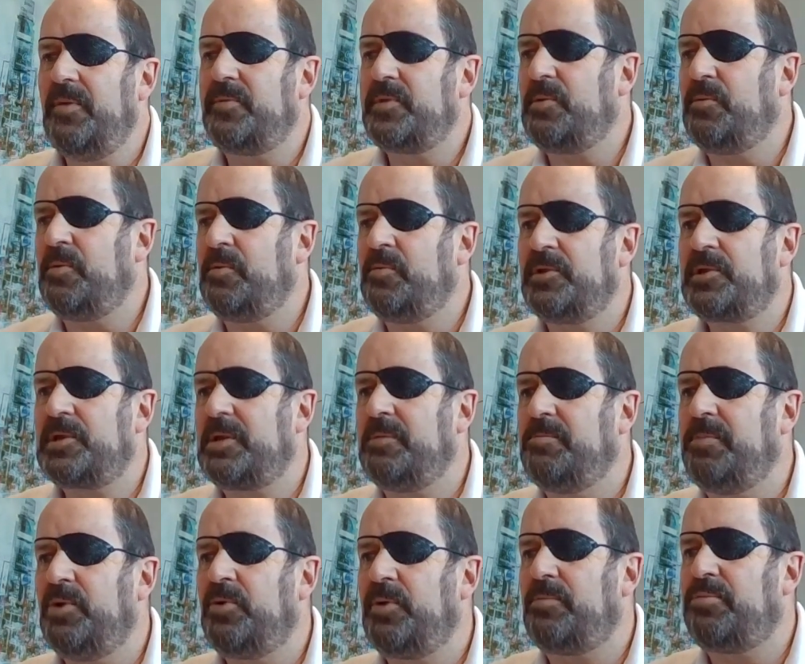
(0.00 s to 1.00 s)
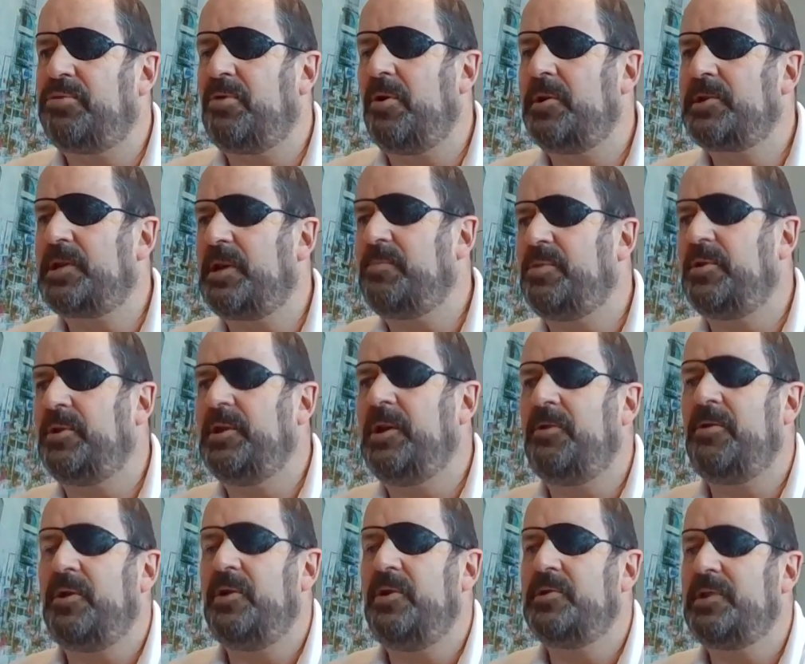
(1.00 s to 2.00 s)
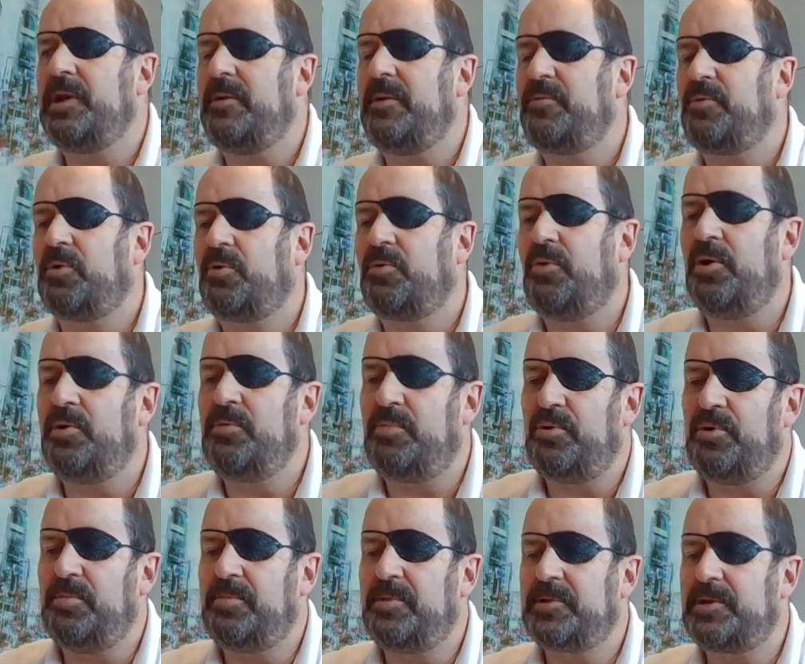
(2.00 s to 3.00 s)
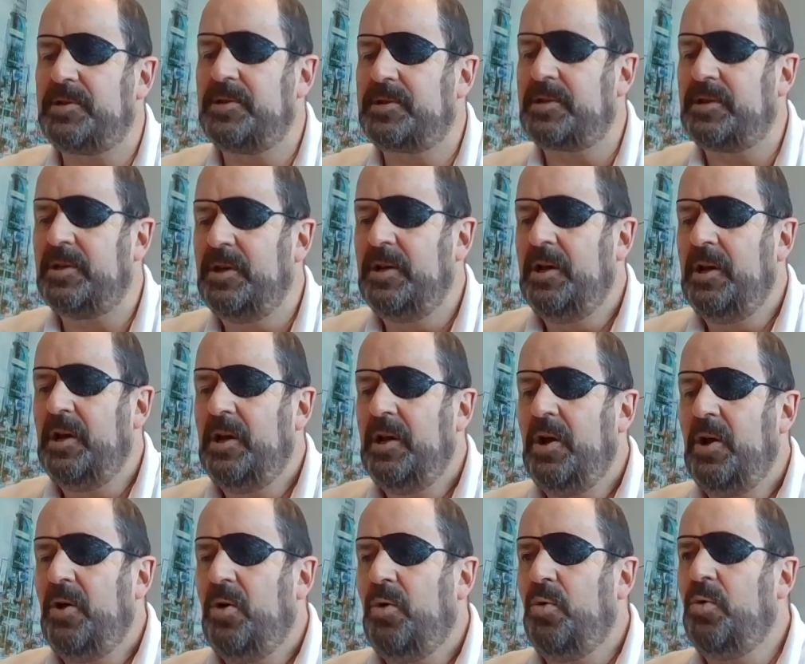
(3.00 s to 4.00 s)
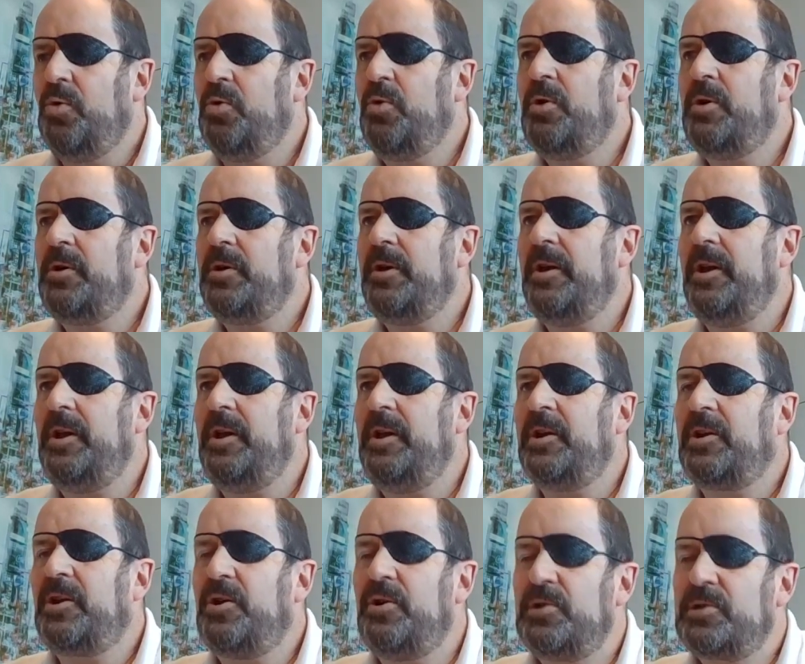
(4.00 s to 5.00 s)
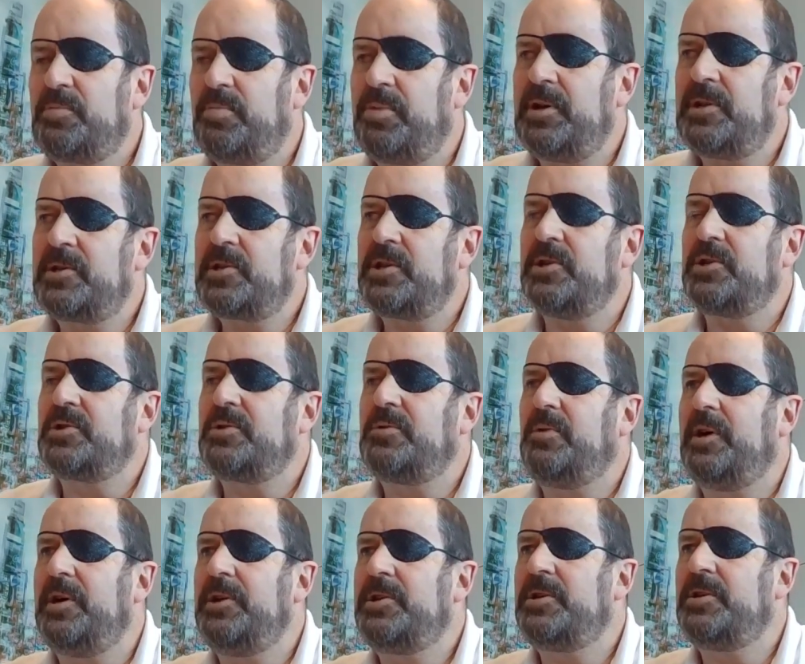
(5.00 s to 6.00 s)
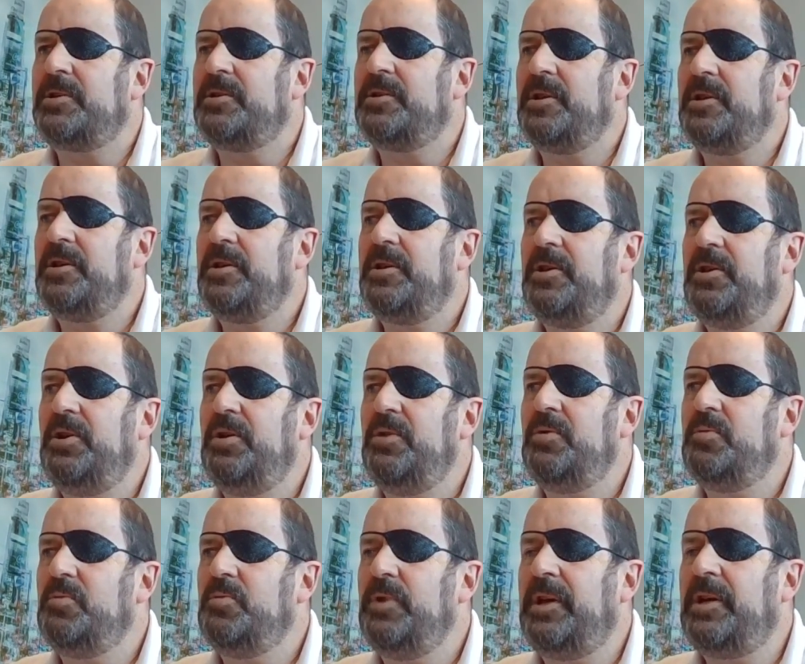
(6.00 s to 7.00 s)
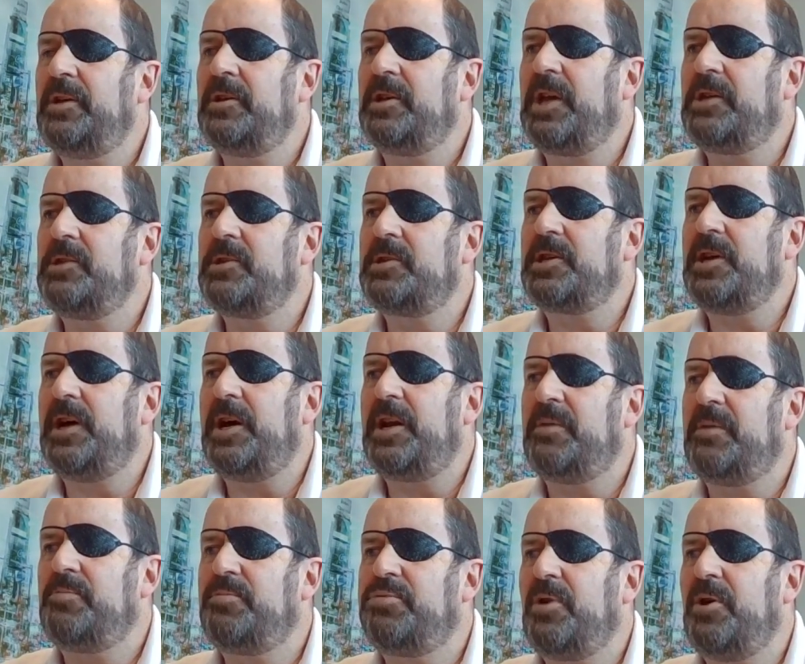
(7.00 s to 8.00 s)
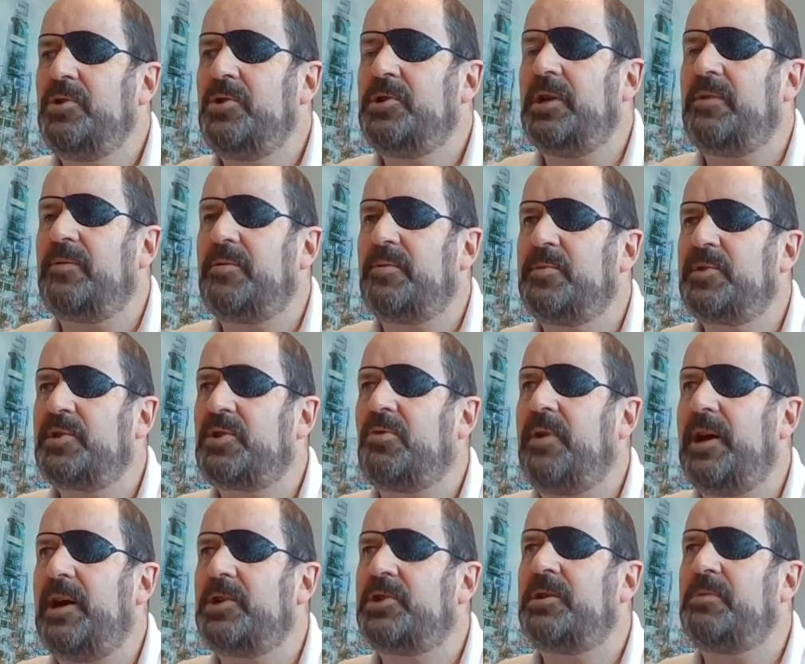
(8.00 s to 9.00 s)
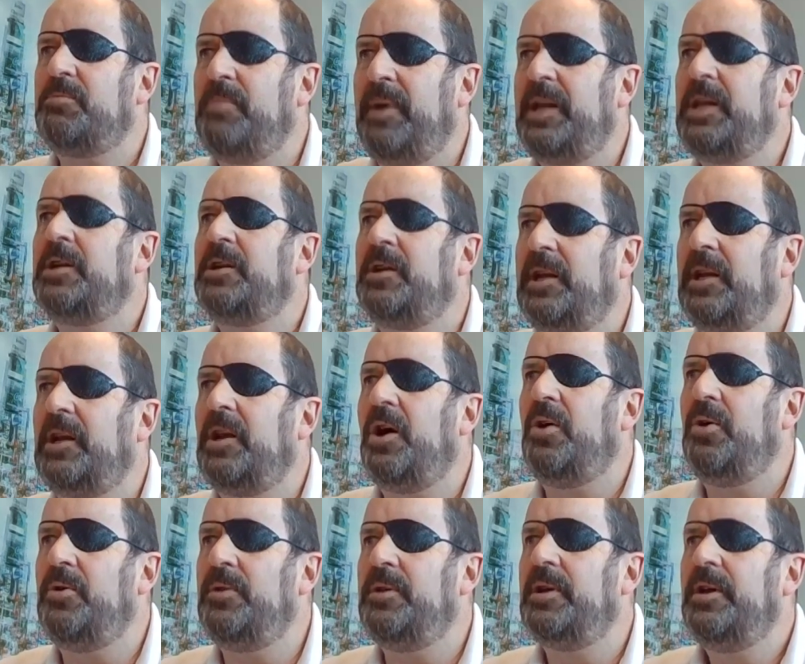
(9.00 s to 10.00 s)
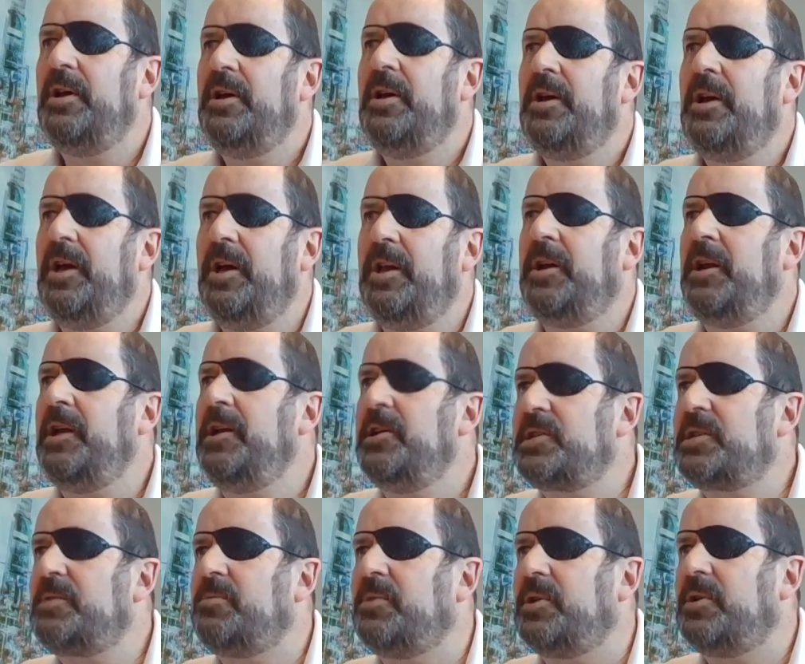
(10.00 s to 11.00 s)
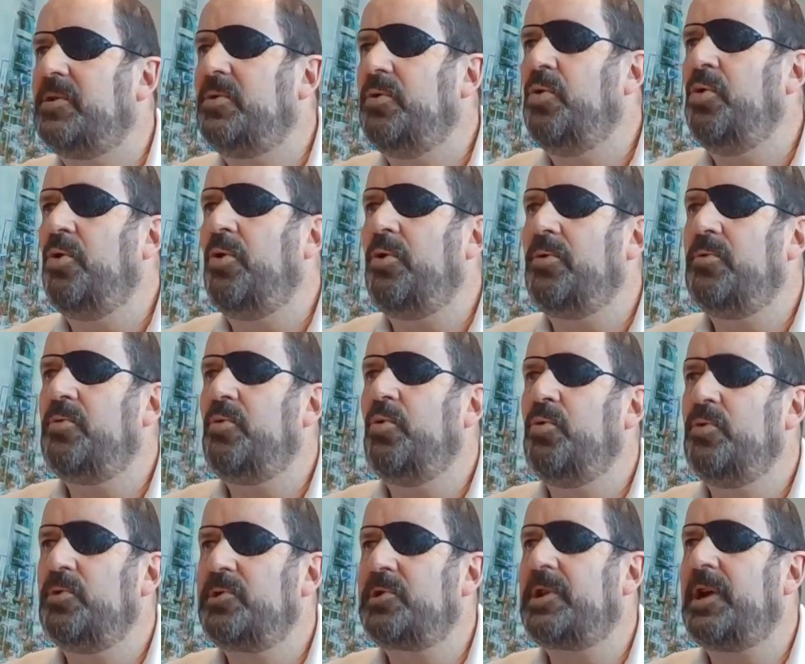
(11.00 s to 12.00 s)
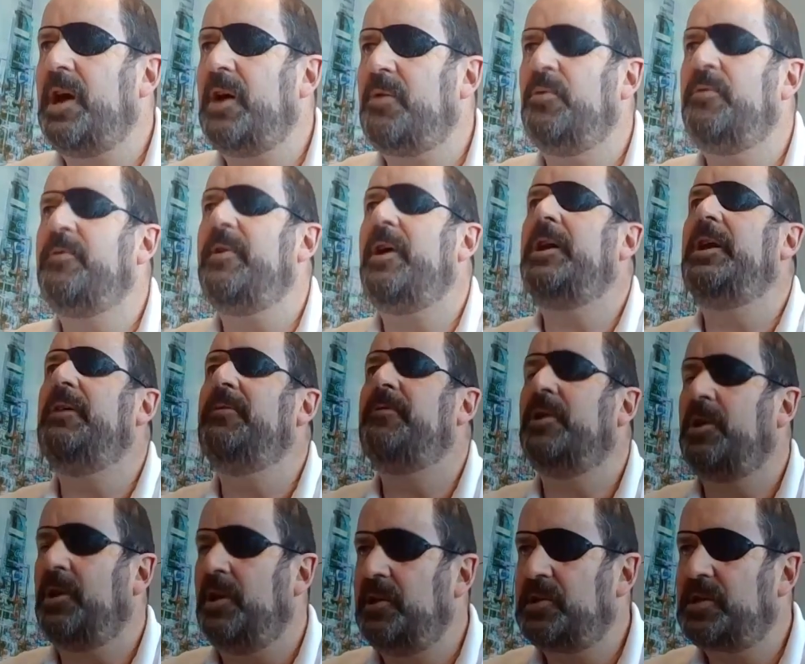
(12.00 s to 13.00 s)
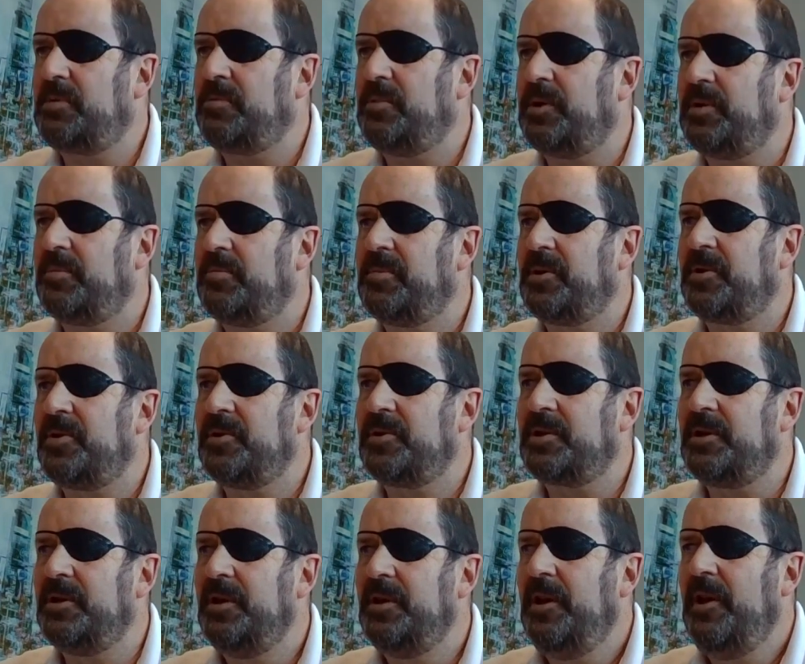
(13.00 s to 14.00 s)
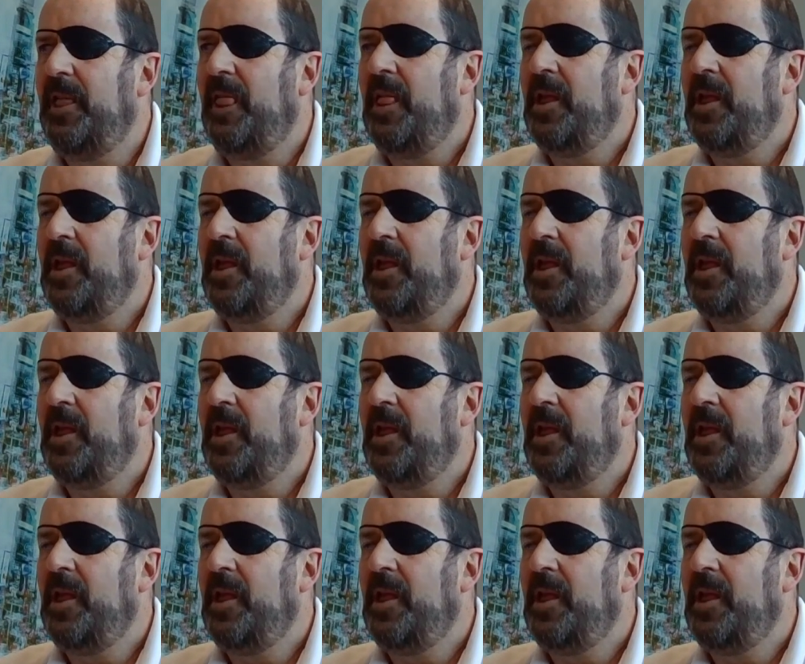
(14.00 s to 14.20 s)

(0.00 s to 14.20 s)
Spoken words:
if someone wants to build a price up in there and use that for quote purposes. Or in a cost plus situation, we can start a project from scratch and manually load in an estimate, or start without even an estimate, because